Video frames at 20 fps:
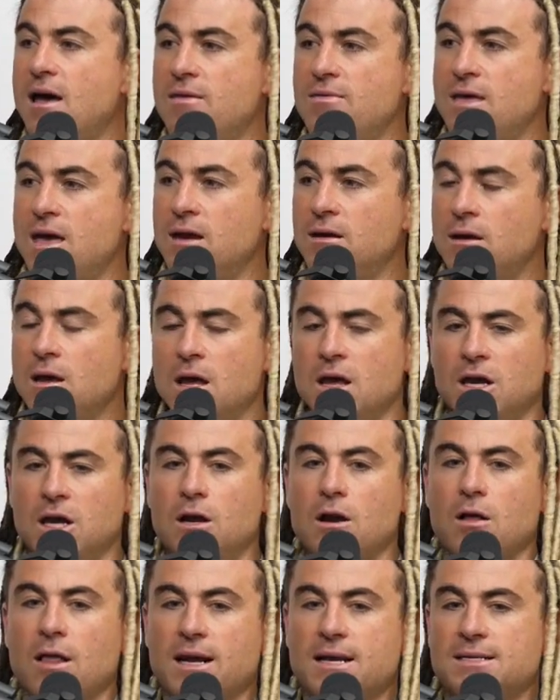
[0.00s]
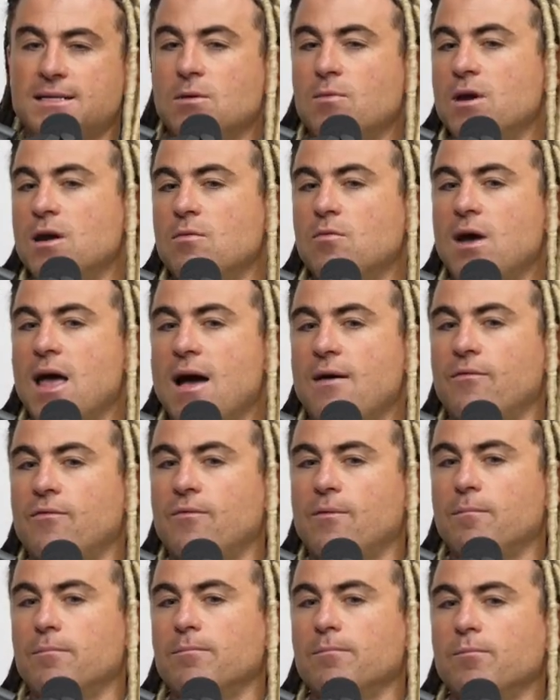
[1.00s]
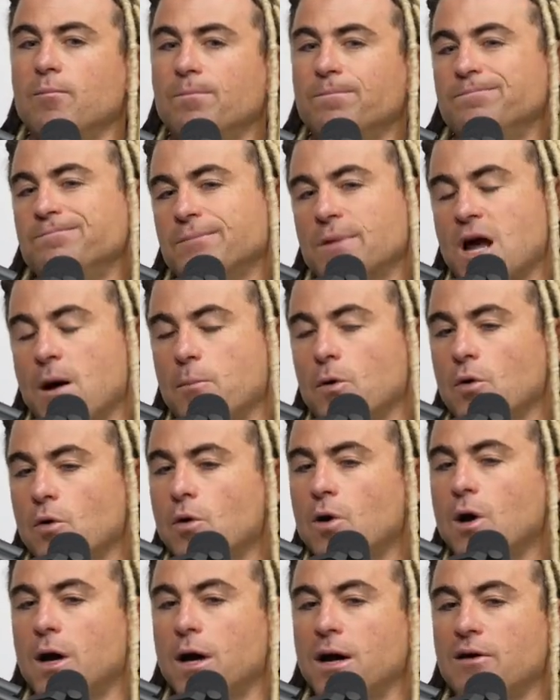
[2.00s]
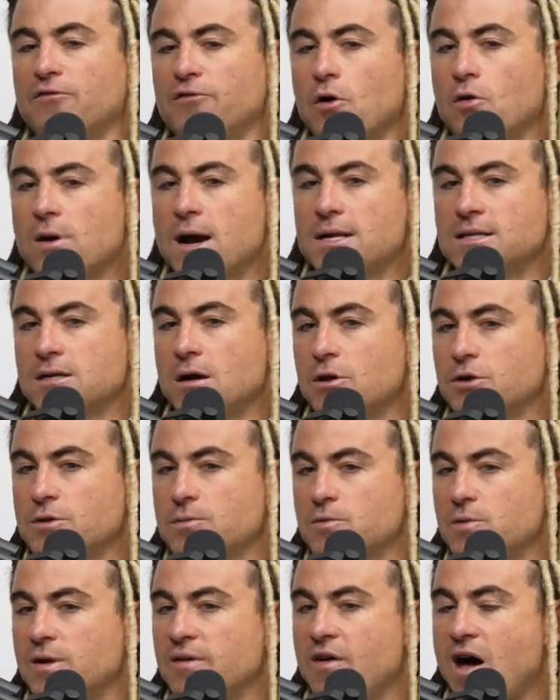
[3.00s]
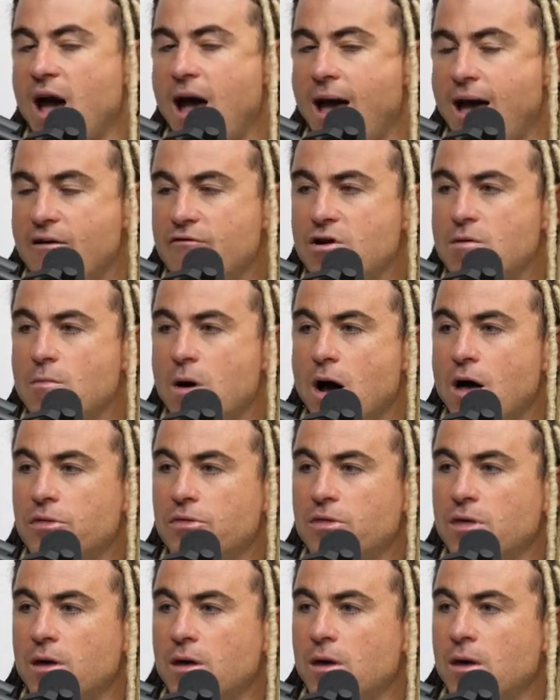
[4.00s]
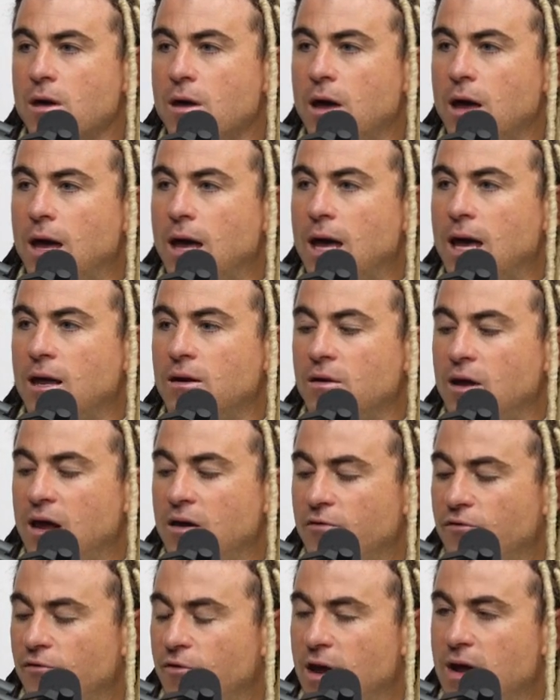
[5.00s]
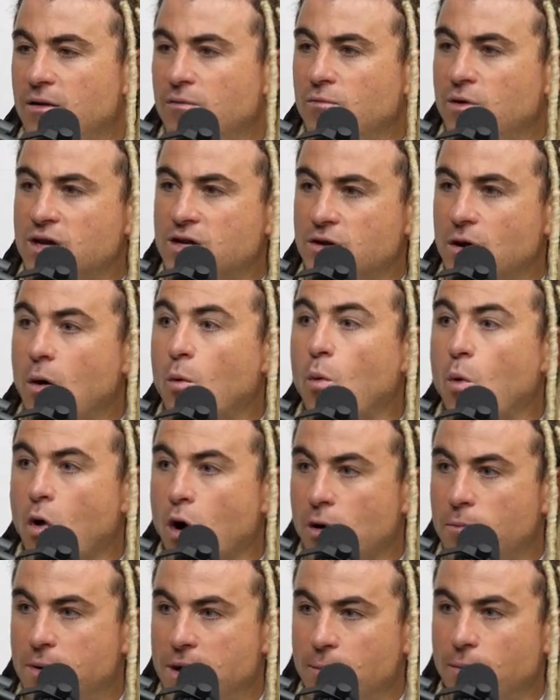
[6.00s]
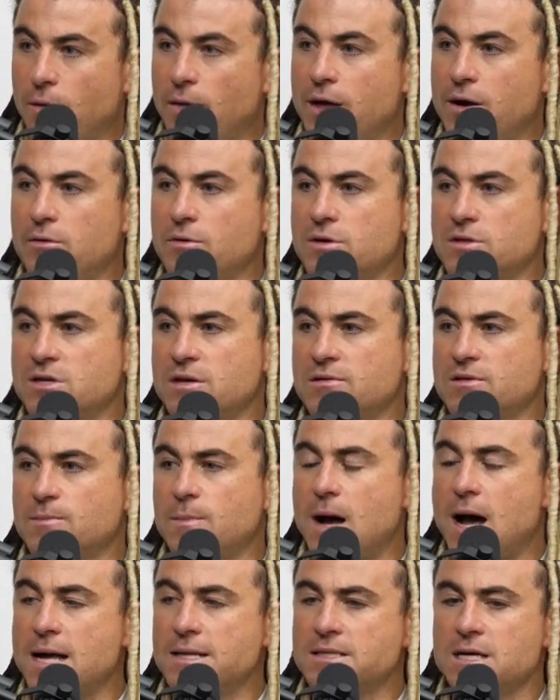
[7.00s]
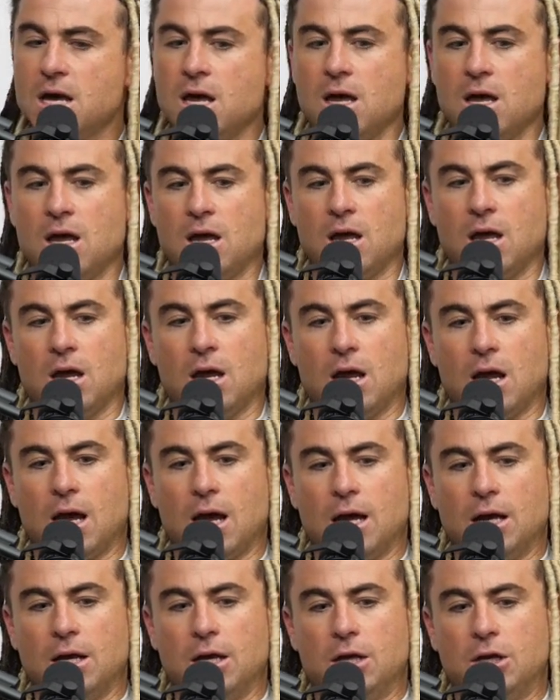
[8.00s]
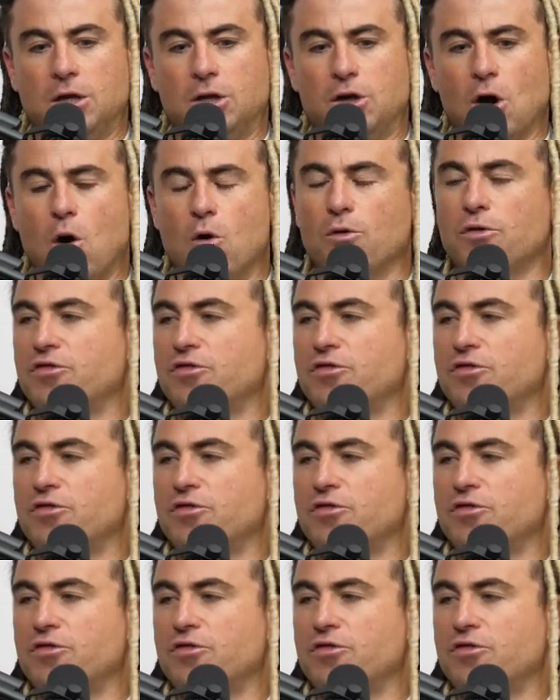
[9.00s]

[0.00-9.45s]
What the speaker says: And then, like I said, we have a couple full ride scholarships we give out every month, and we award people that are in those tough spots. Don't